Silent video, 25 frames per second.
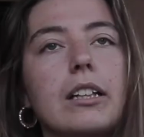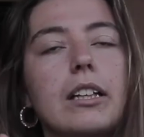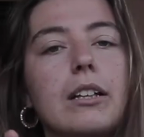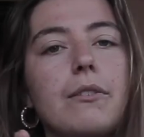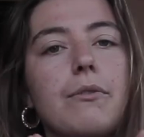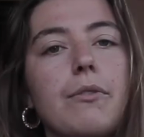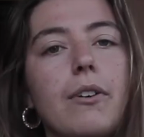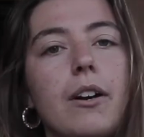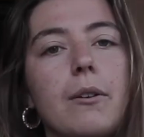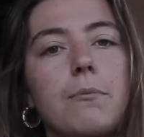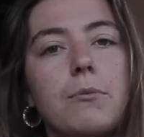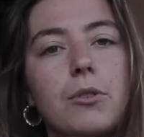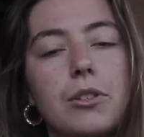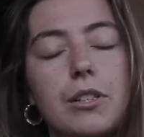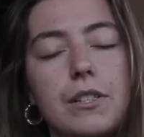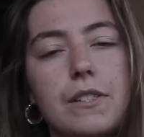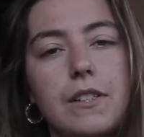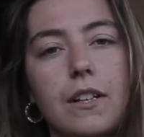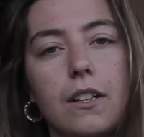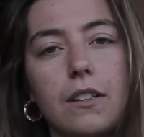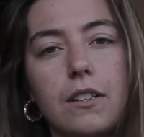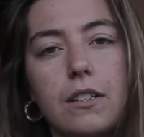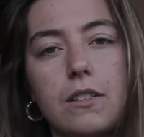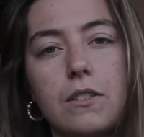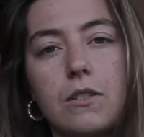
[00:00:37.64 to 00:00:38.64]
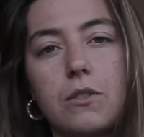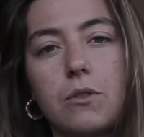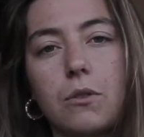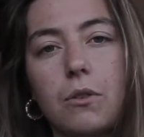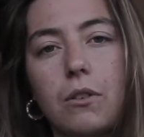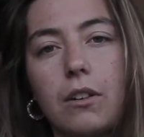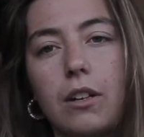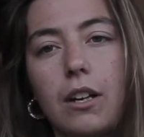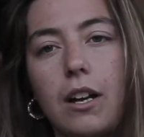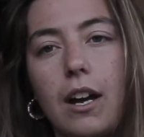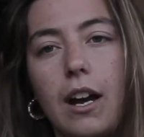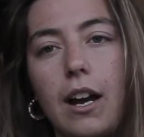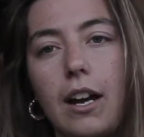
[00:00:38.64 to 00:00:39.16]
If I'm going to tell this
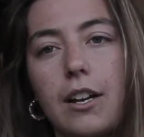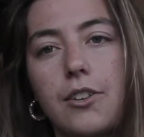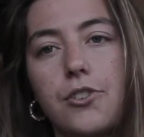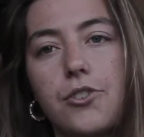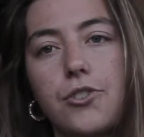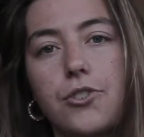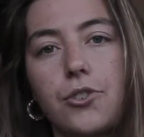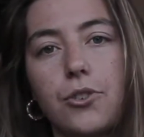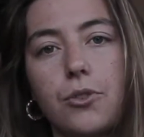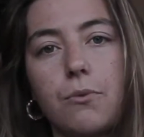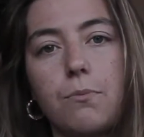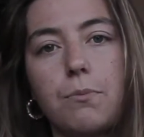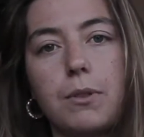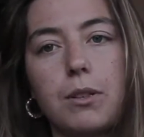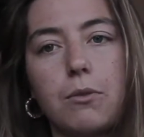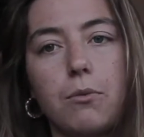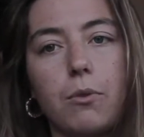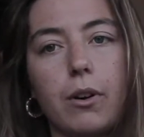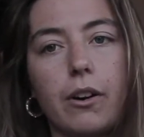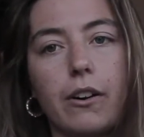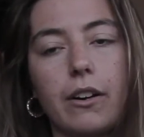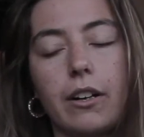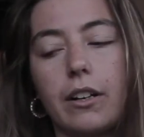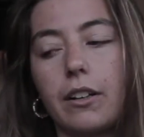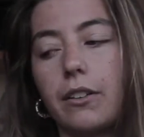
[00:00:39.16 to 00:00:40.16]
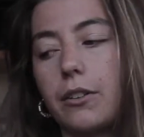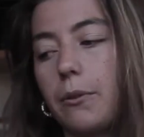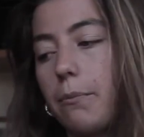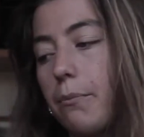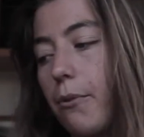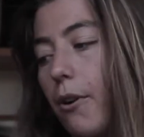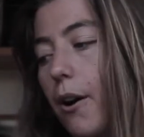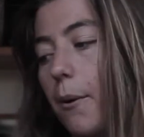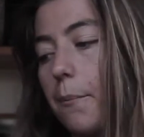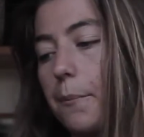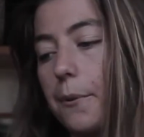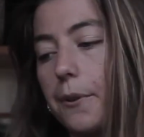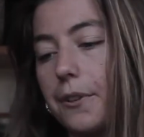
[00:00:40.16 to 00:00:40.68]
story, I should be wearing the
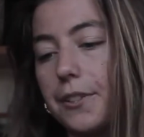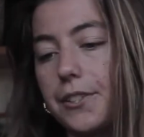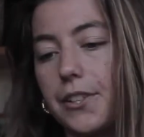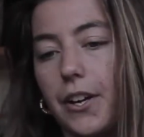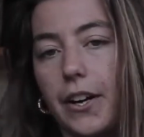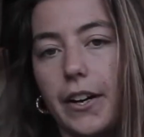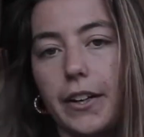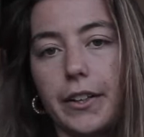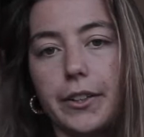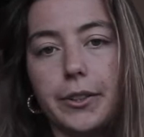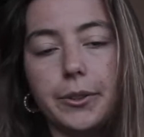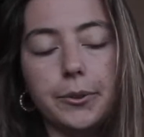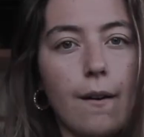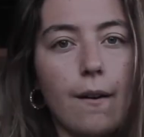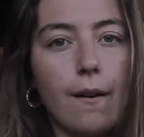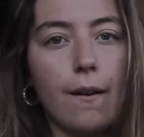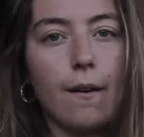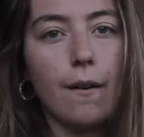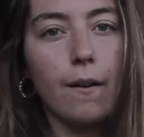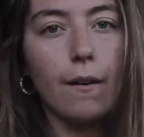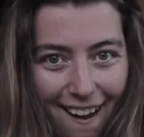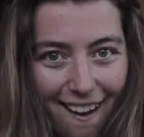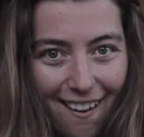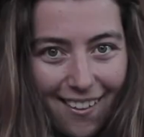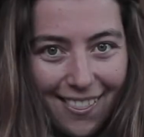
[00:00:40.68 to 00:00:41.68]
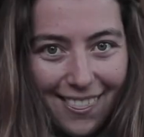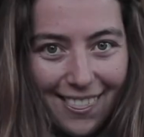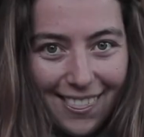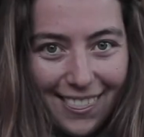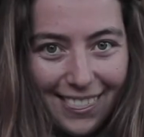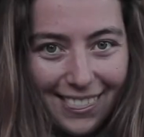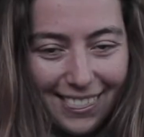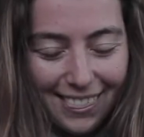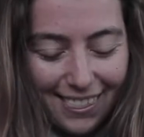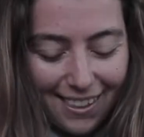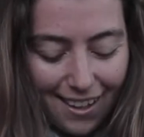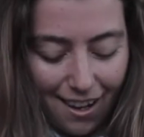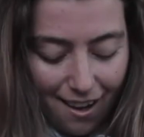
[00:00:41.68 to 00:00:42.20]
proper attire.
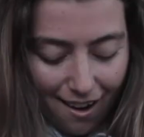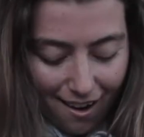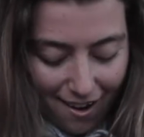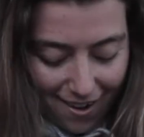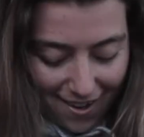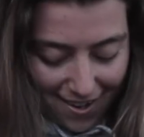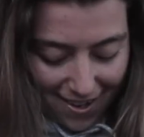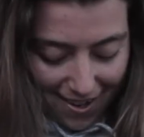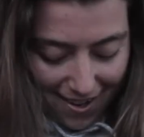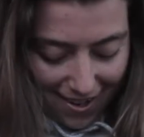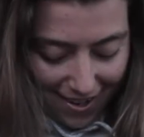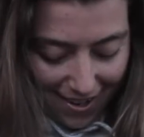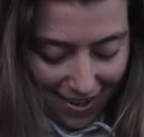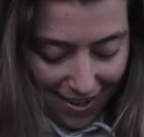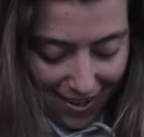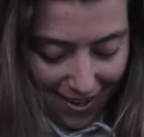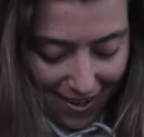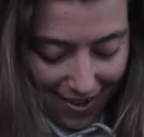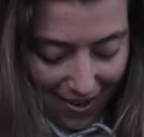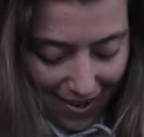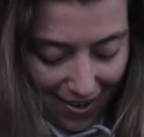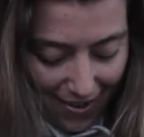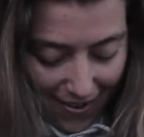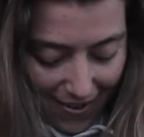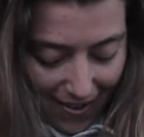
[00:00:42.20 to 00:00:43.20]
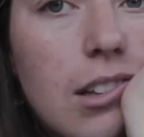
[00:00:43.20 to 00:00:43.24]
There you go!